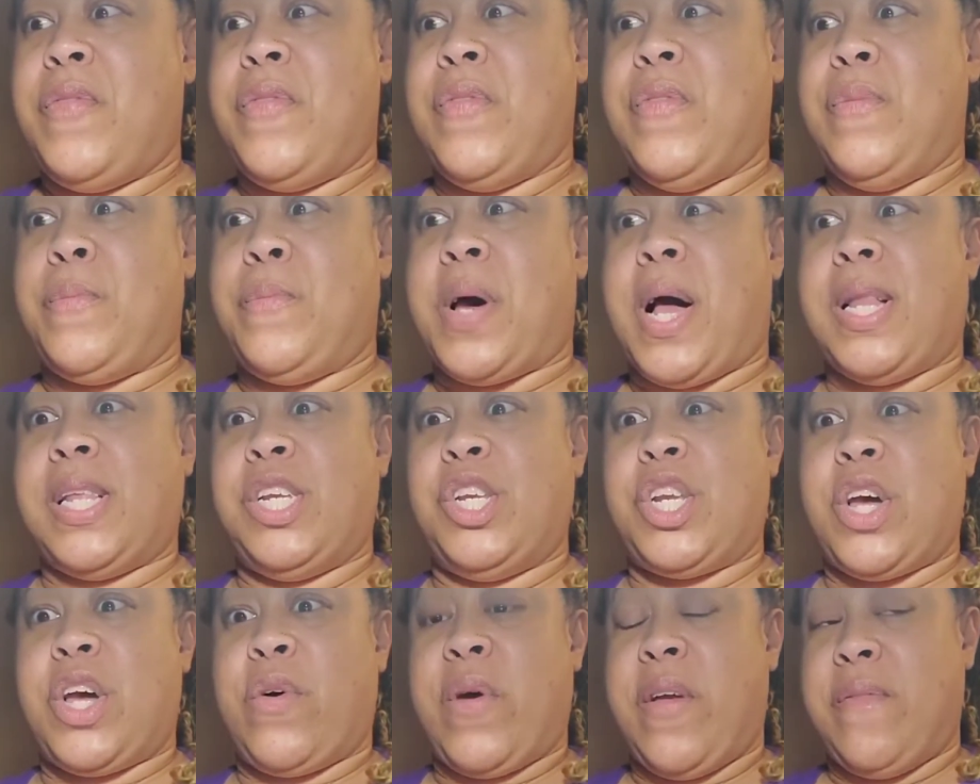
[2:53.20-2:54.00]

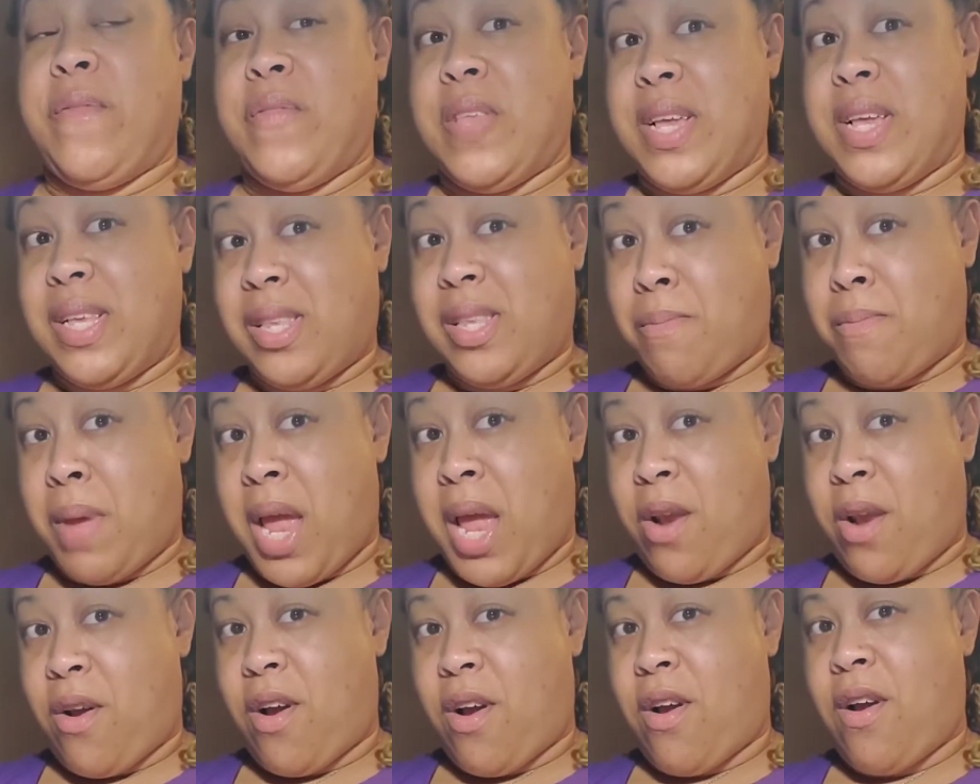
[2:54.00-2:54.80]
polygel in this
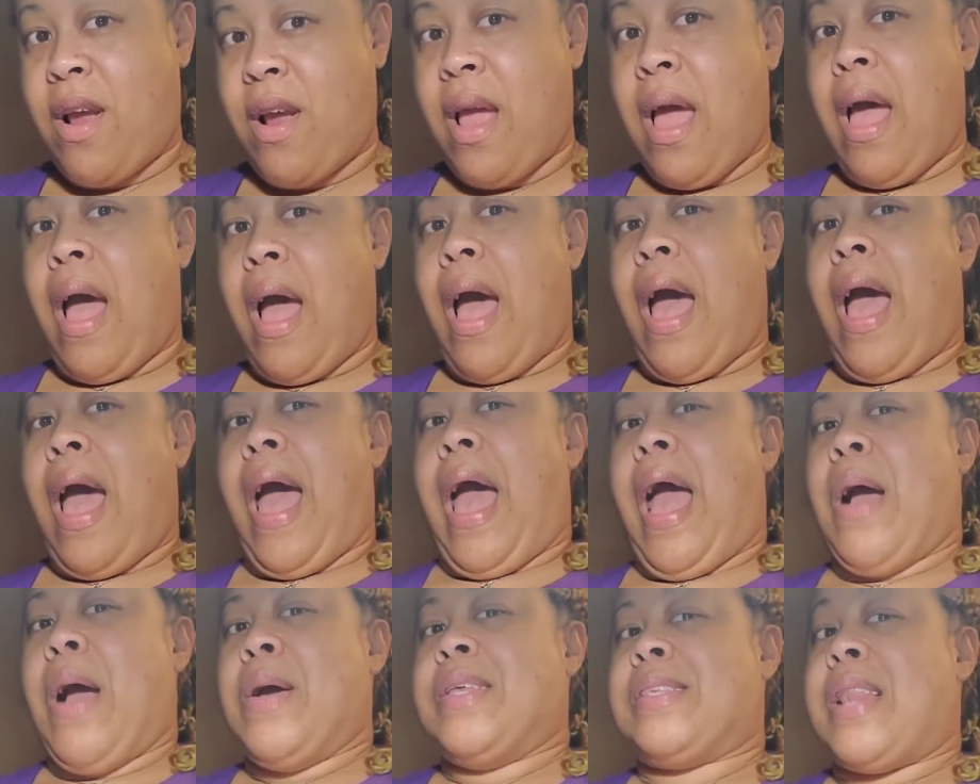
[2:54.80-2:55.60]
manner
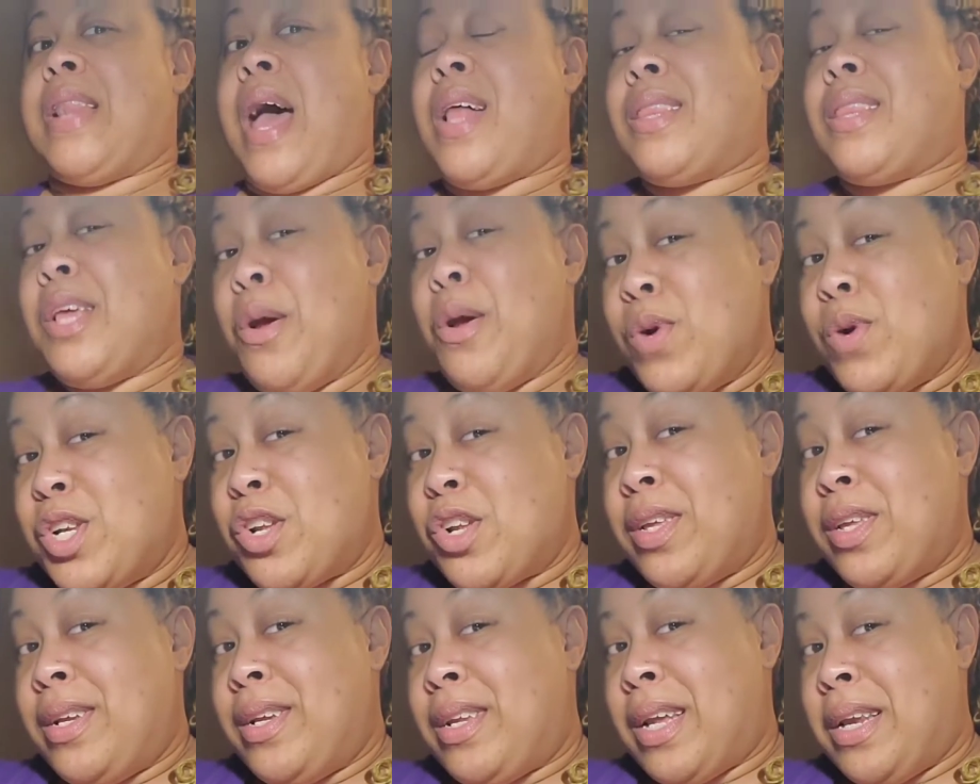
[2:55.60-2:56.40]
is not the
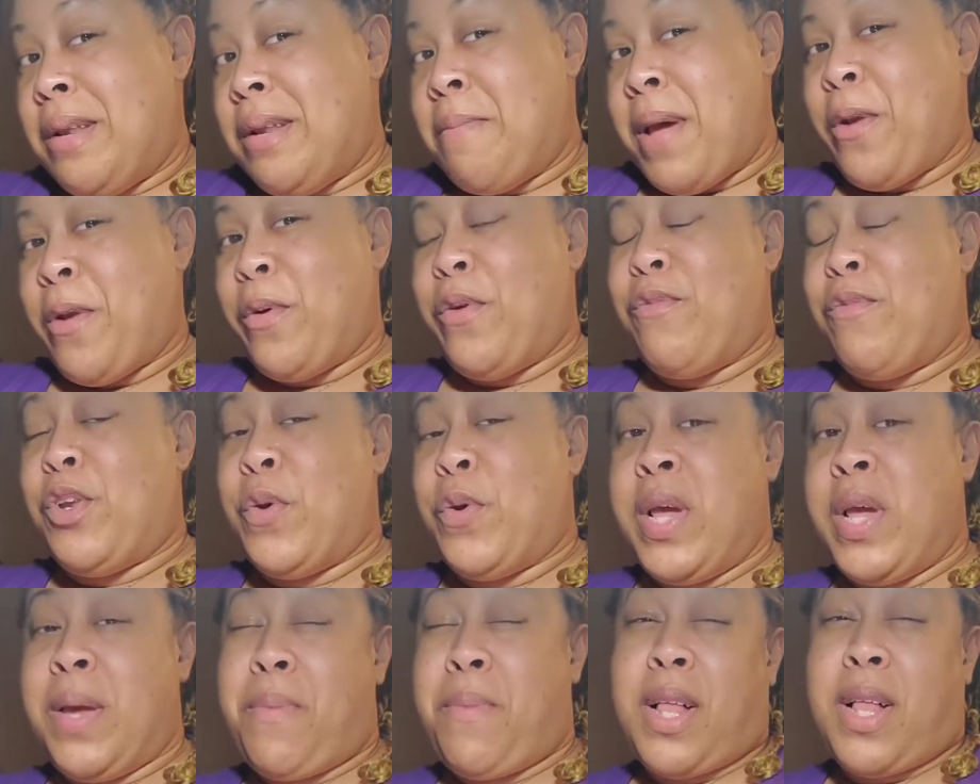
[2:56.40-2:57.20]
original intended manner of
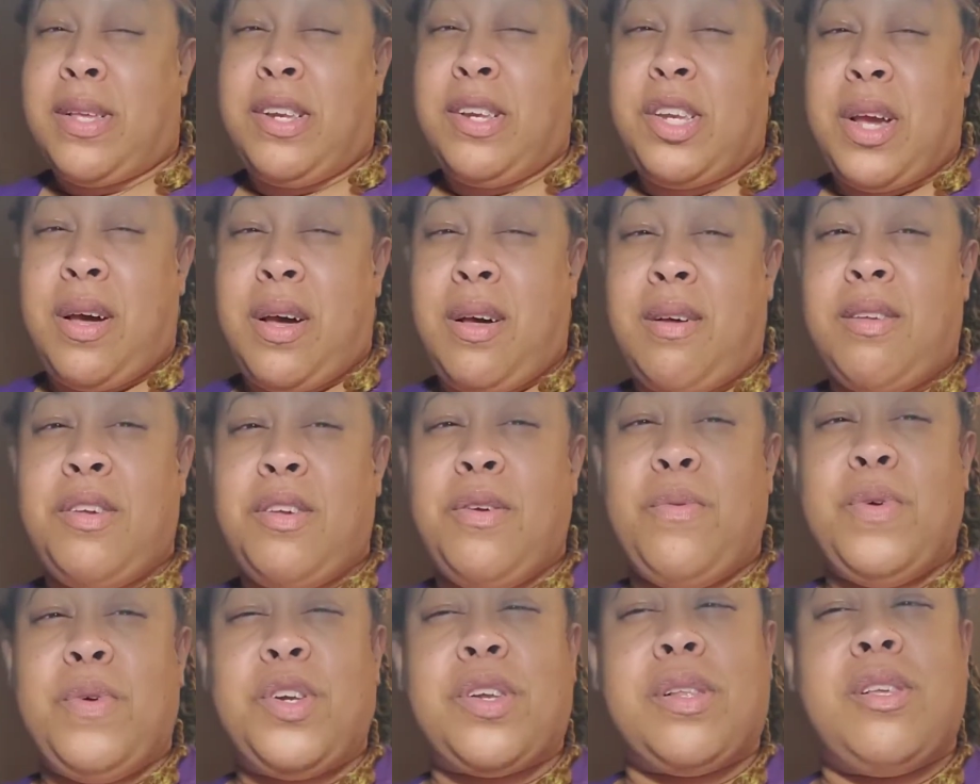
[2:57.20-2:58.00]
doing polygel.
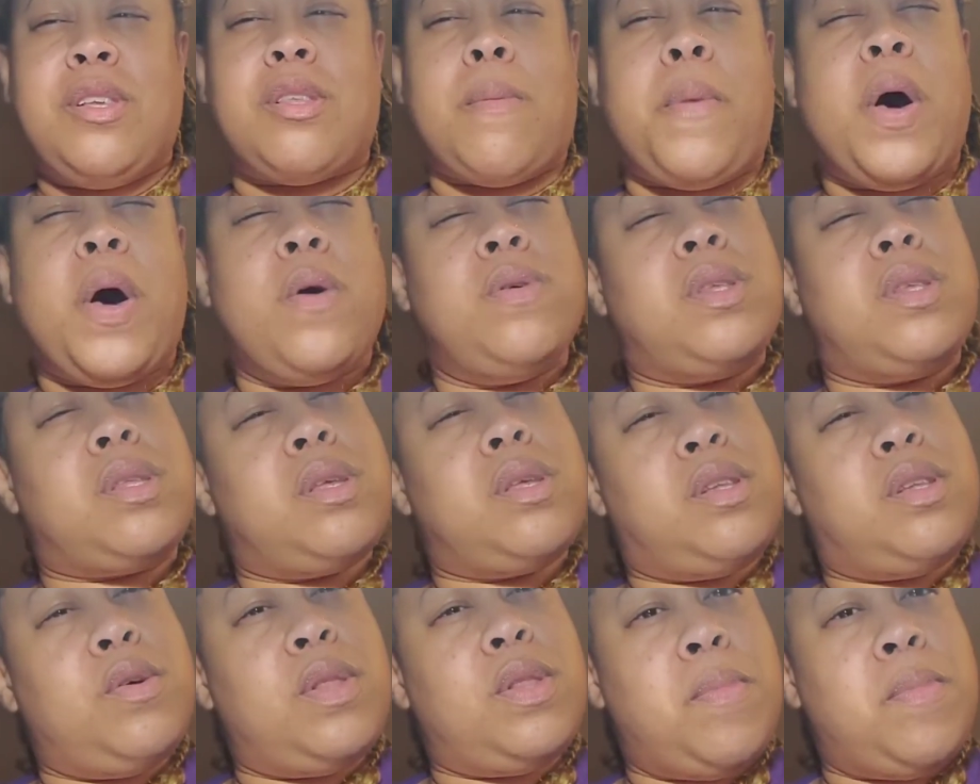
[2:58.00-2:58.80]
You're originally supposed
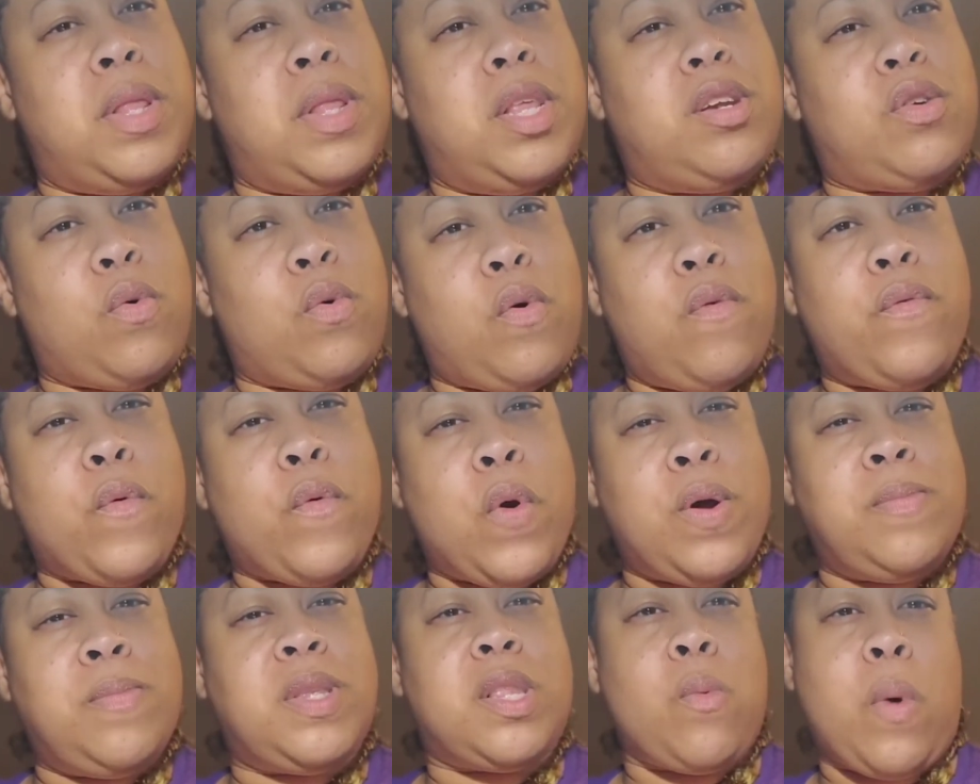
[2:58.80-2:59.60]
to do them in the dual
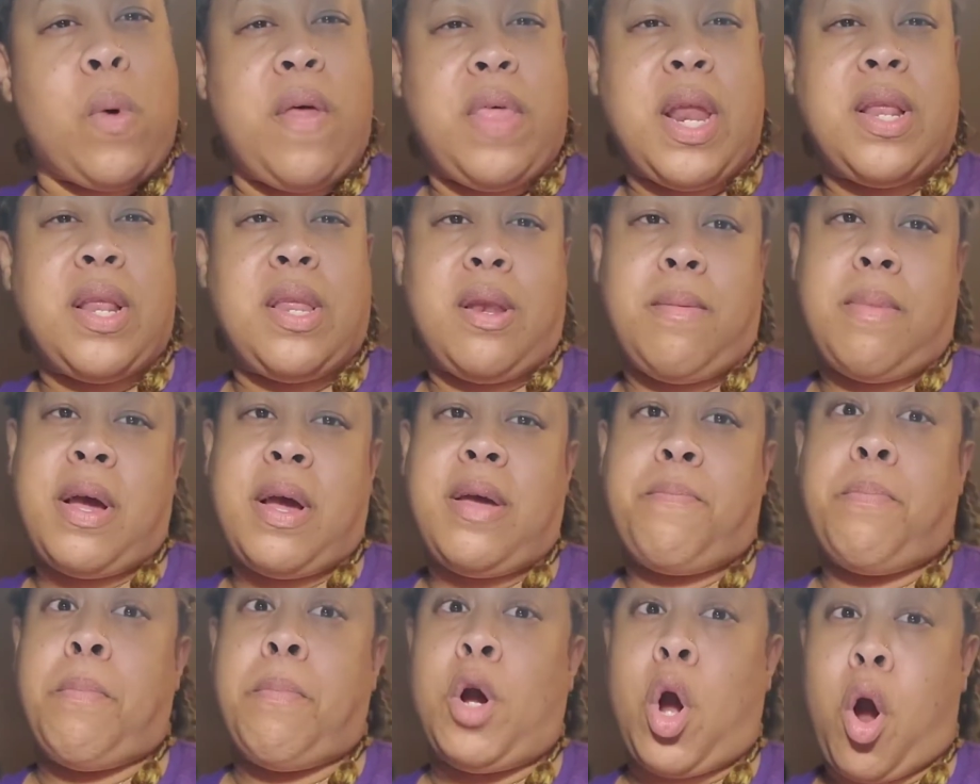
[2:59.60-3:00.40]
forms, the way that I did in my
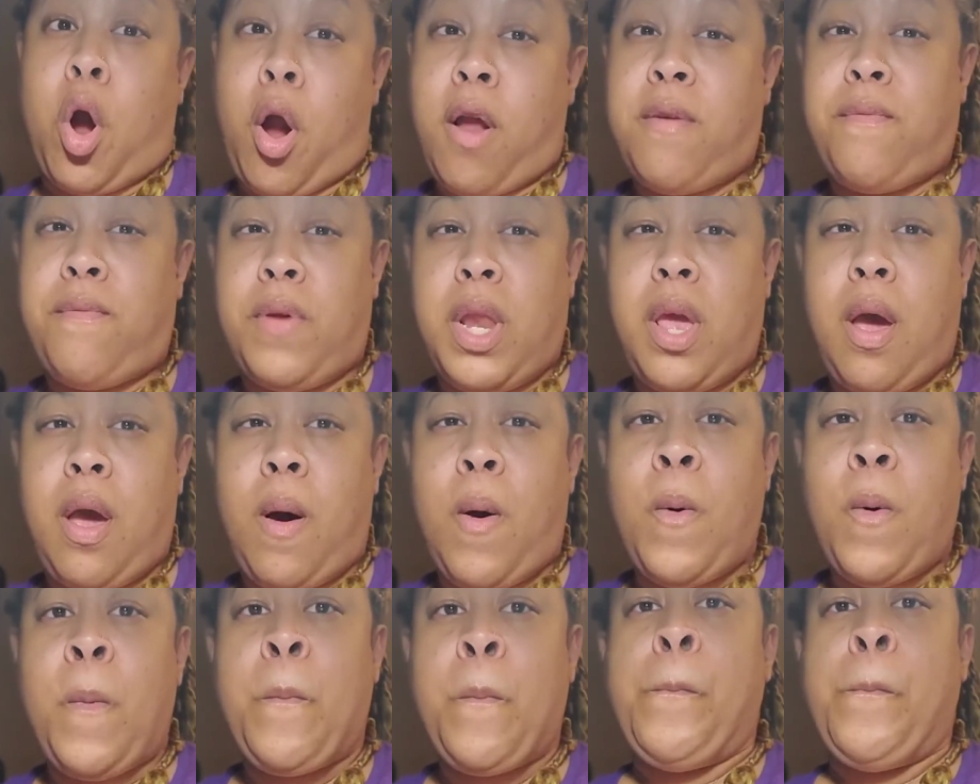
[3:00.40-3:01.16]
McCart video.